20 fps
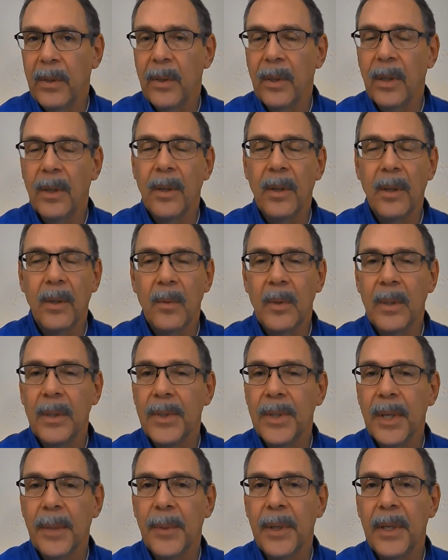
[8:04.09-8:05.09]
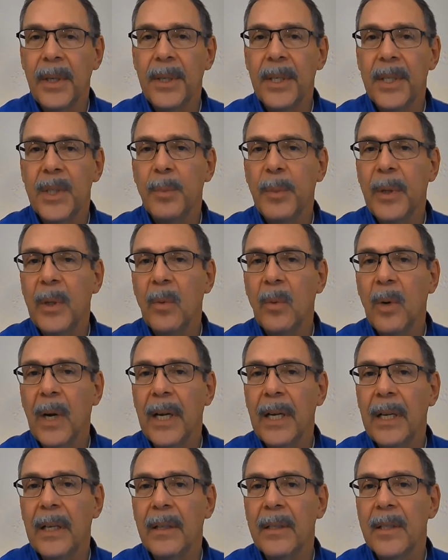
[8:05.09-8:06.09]
You don't want somebody to just be
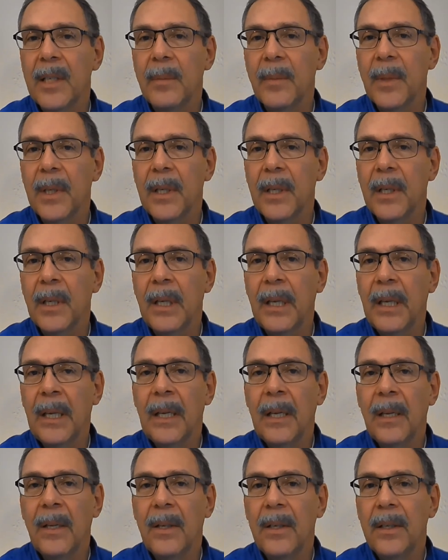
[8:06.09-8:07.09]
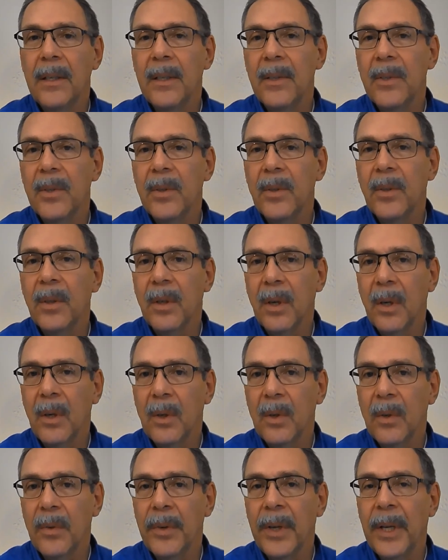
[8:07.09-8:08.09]
writing something on his or her
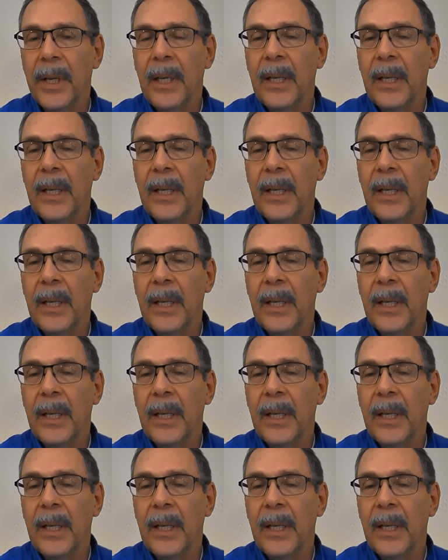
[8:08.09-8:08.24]
own.